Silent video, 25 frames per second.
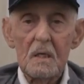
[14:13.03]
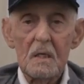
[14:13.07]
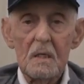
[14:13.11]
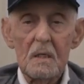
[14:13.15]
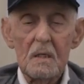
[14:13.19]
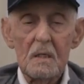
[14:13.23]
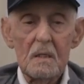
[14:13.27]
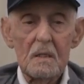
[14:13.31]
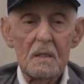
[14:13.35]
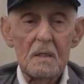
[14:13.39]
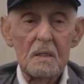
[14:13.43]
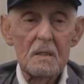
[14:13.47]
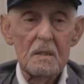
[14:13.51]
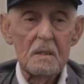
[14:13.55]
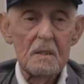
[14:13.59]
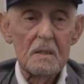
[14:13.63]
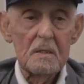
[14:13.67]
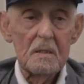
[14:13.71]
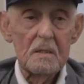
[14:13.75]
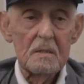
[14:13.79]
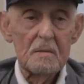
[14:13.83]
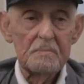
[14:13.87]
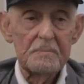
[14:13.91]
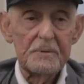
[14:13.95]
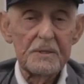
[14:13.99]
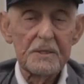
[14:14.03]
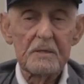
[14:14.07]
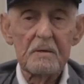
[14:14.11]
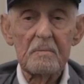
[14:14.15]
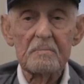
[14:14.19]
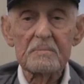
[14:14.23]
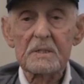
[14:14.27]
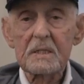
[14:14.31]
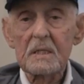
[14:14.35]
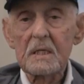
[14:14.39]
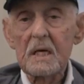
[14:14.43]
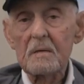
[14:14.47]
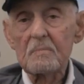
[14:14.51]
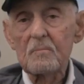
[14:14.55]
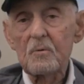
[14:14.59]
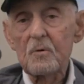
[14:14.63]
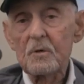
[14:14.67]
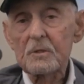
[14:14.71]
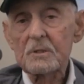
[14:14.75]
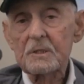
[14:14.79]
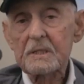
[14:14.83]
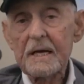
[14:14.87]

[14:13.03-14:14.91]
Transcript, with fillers: uh, it becomes a lot more